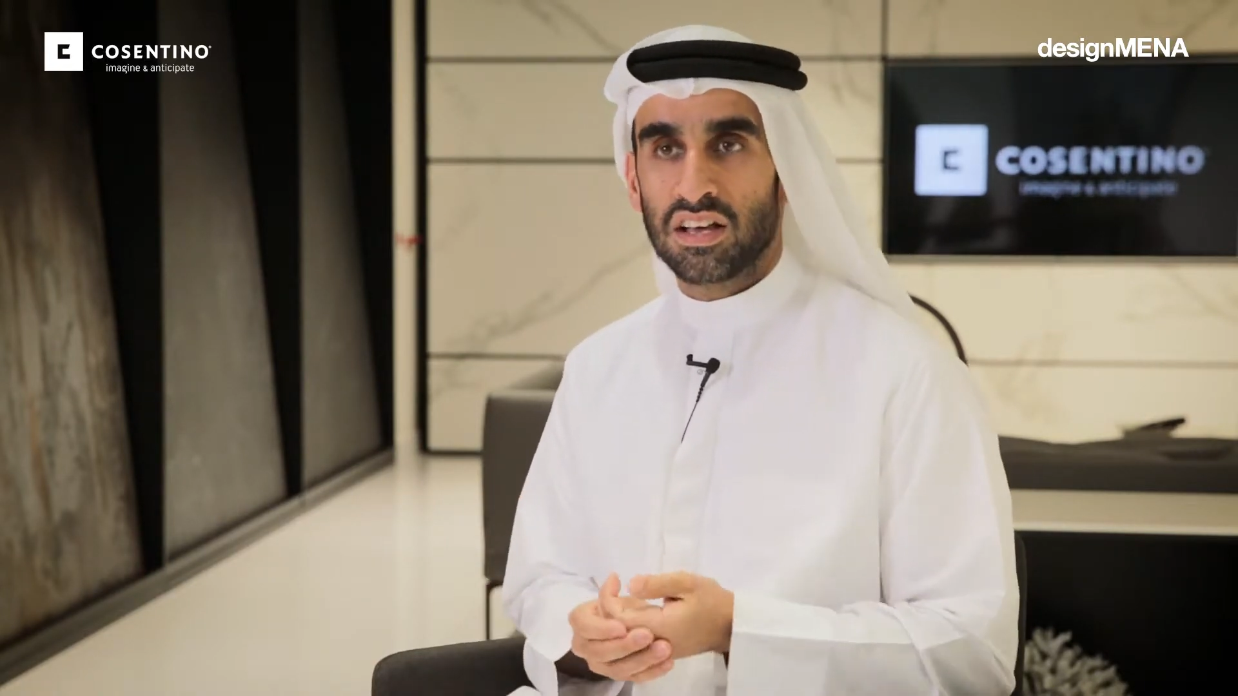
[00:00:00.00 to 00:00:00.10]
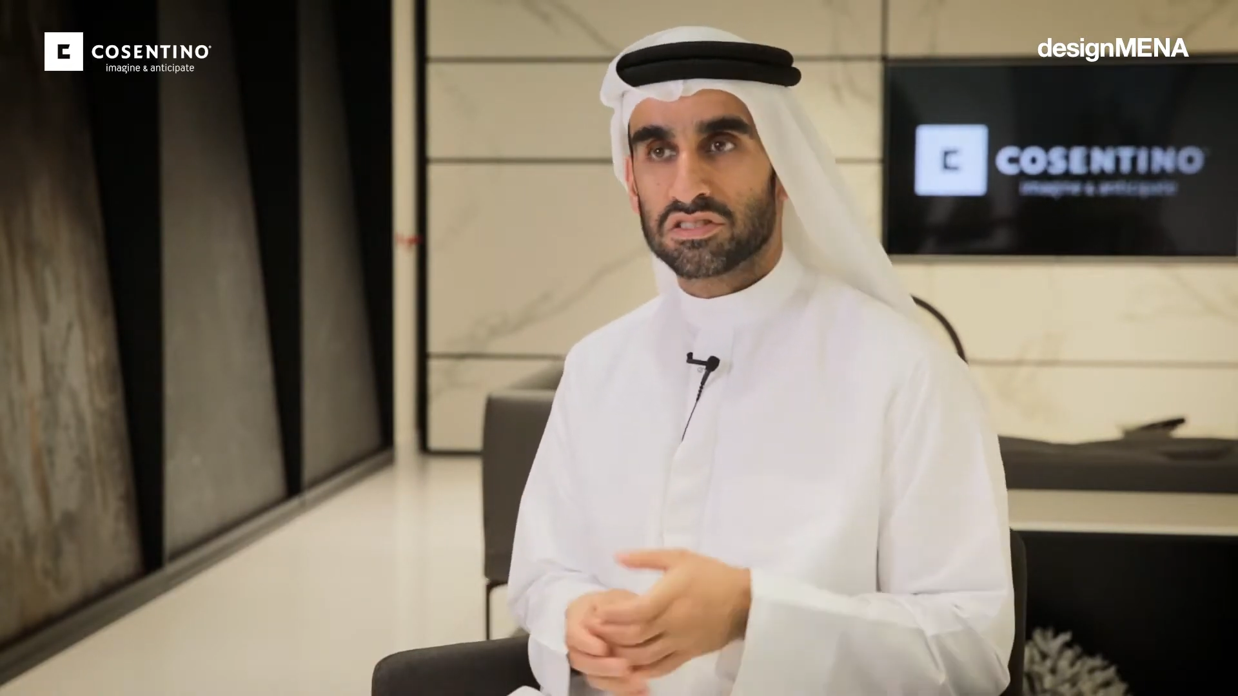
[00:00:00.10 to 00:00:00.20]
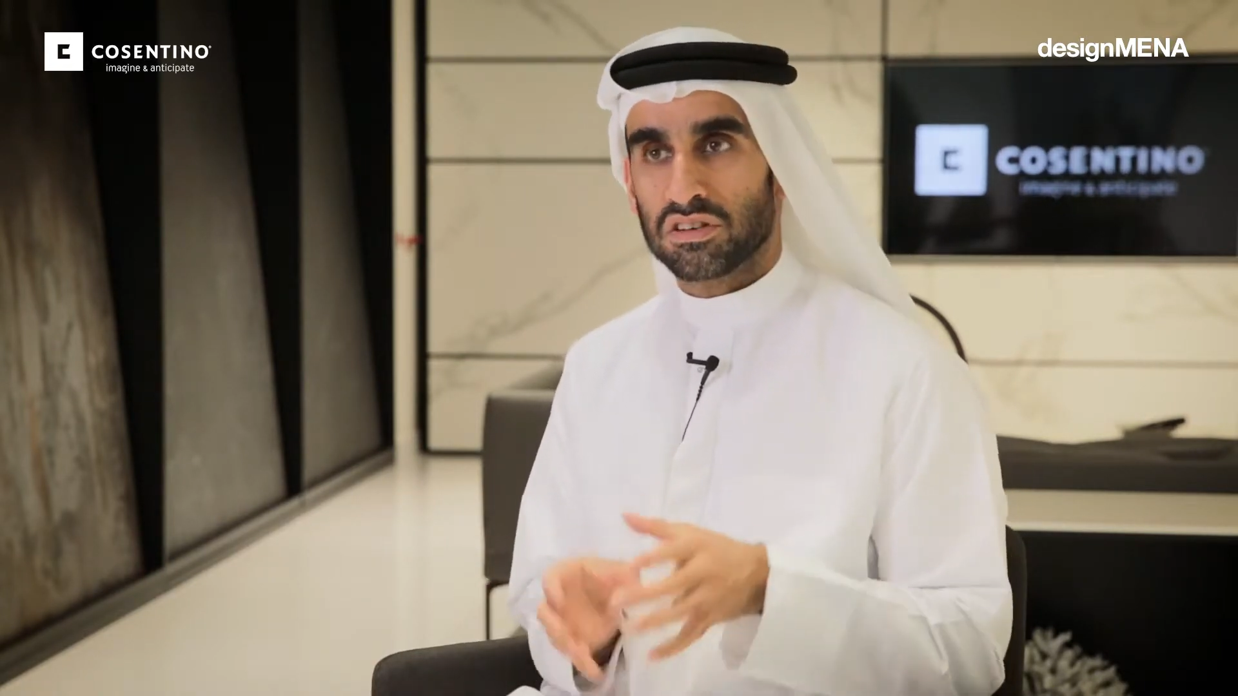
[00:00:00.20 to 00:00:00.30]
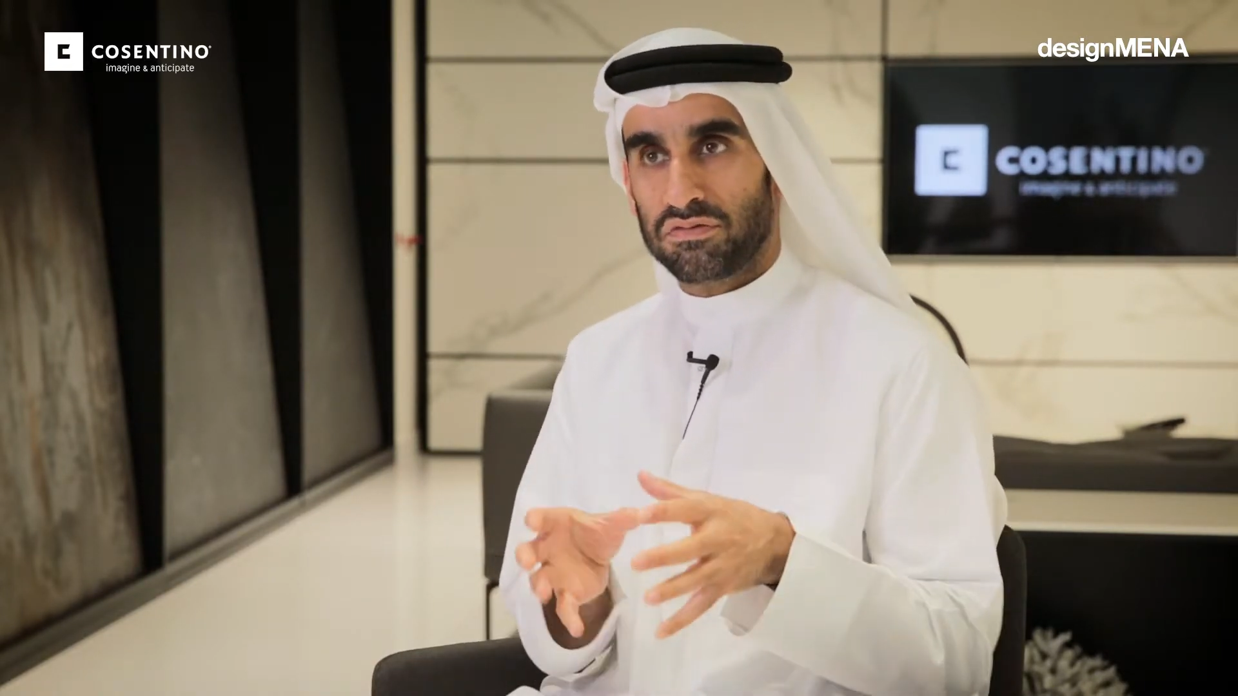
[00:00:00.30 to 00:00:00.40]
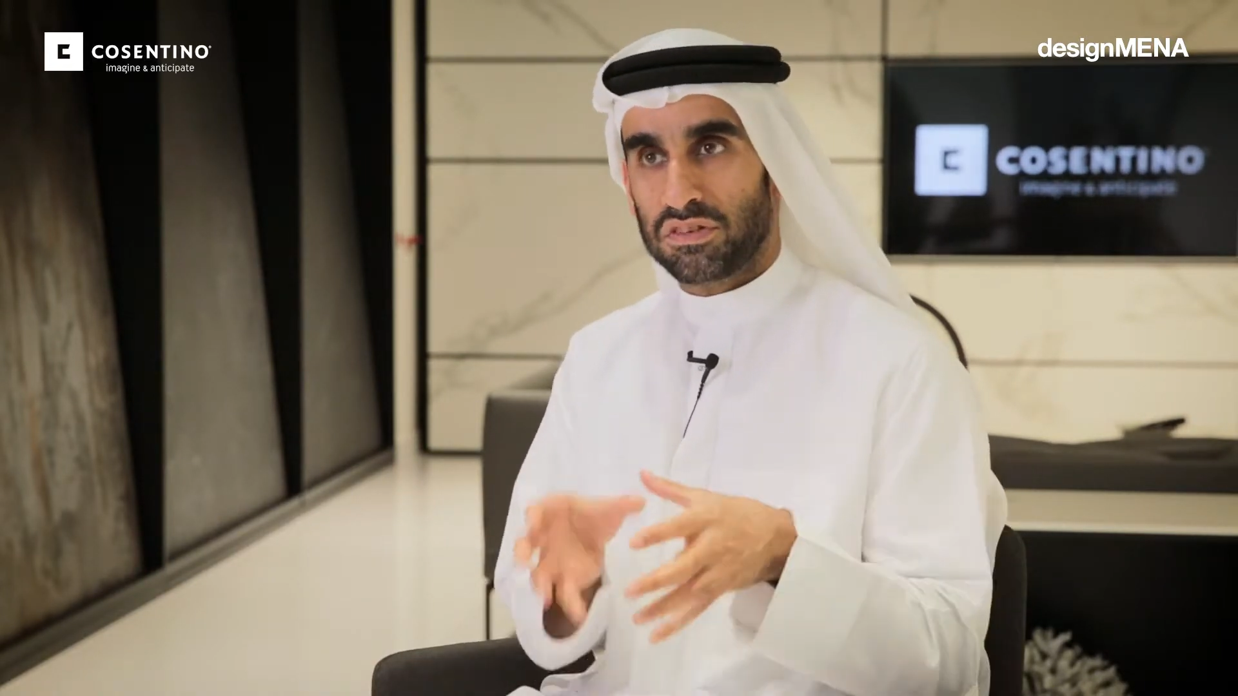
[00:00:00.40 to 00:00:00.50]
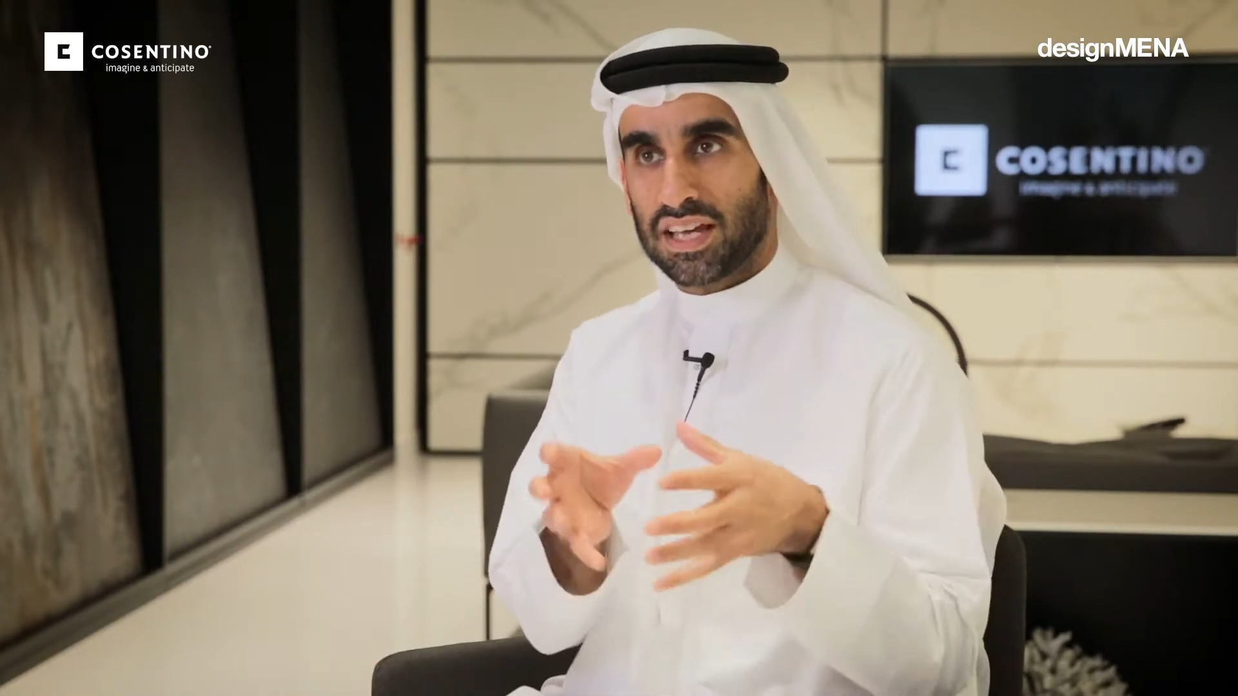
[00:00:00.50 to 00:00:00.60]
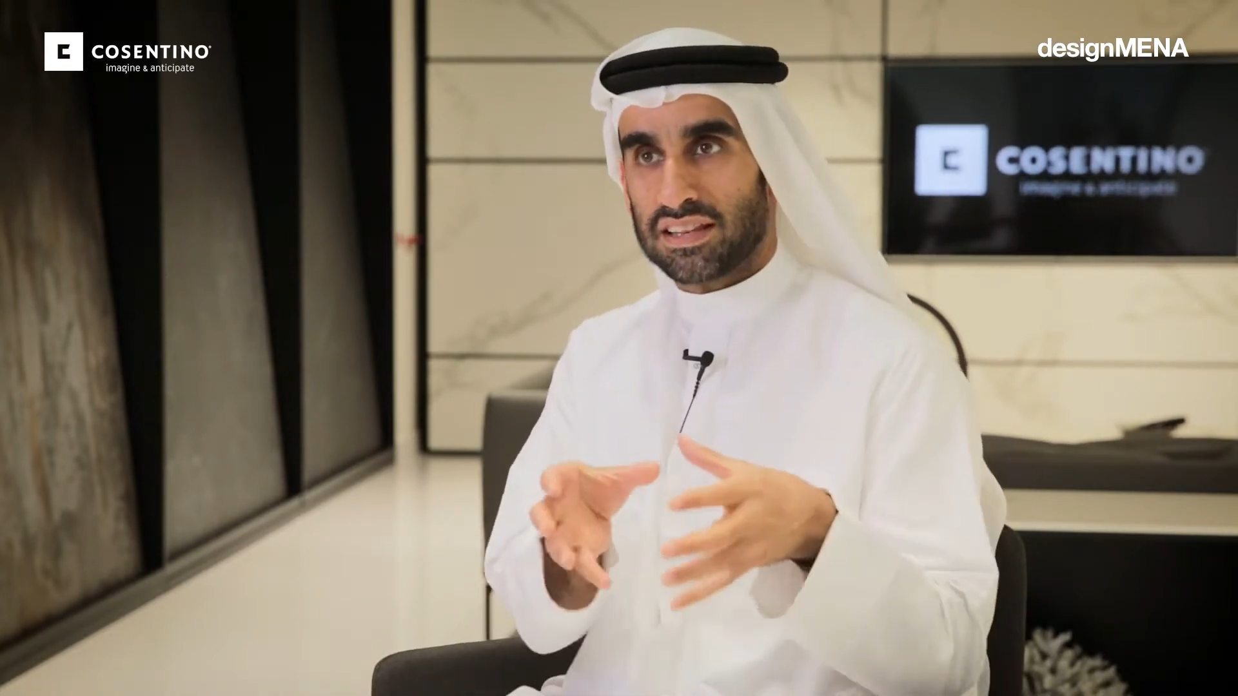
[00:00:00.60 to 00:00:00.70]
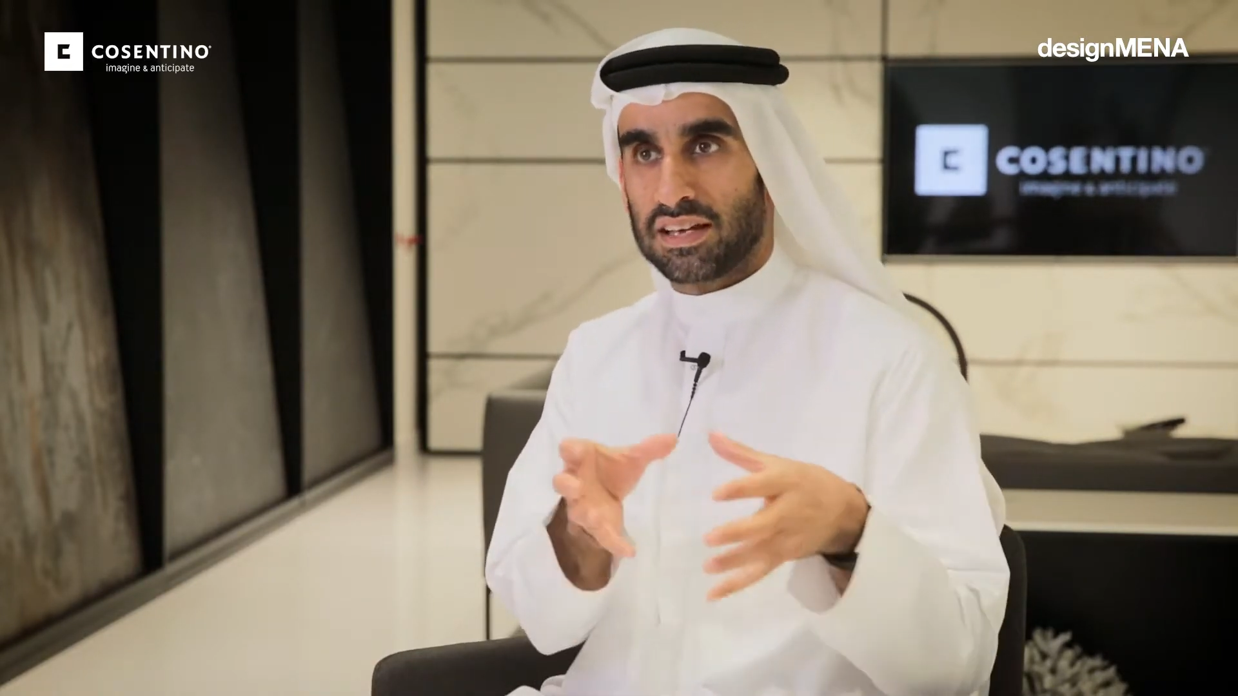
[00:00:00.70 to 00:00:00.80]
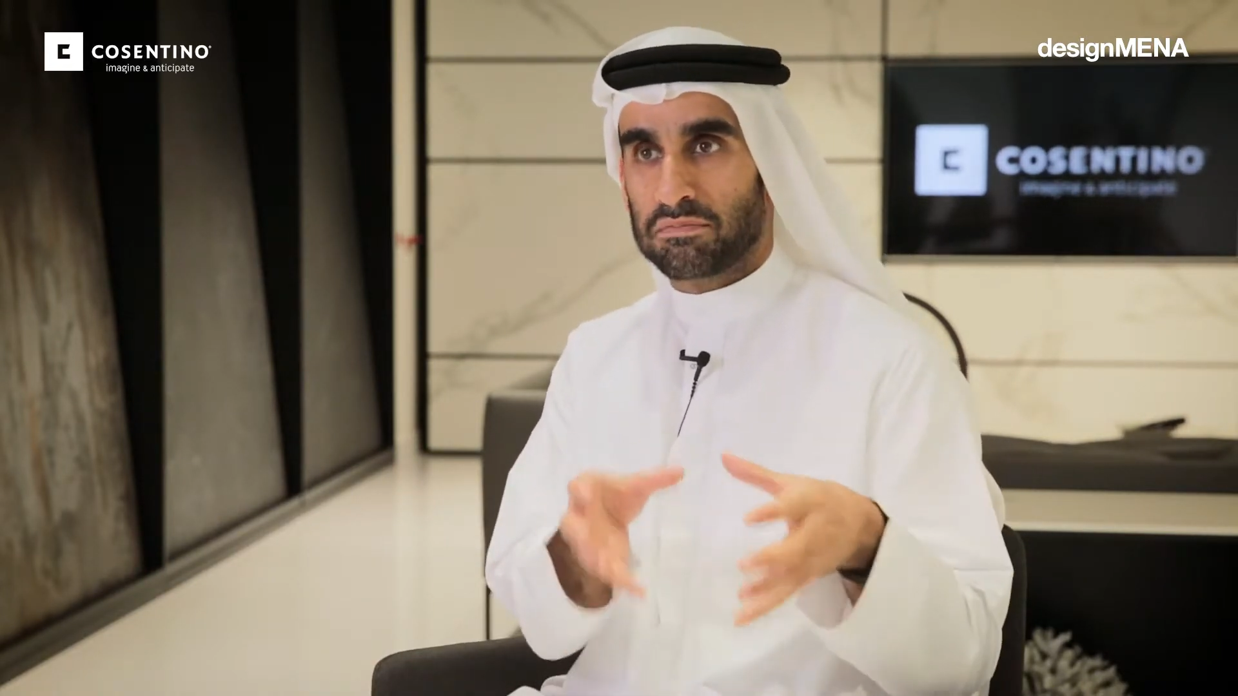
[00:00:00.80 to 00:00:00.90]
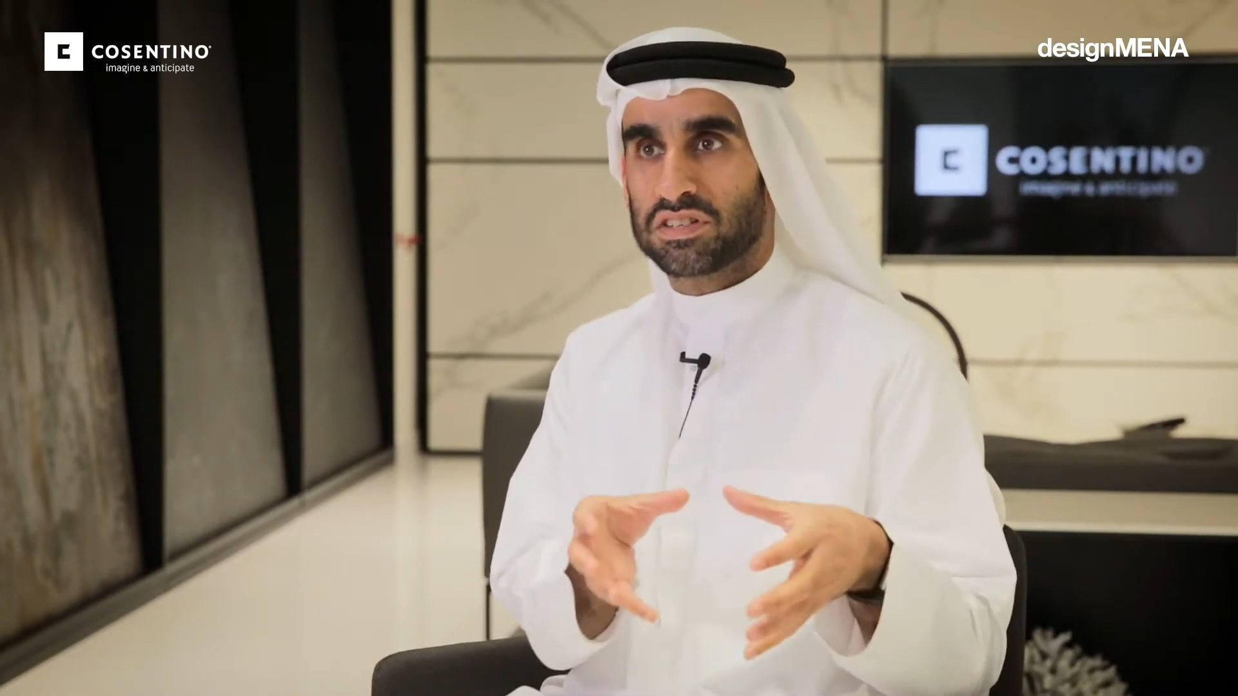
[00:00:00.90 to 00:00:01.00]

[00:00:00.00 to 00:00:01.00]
So if you get that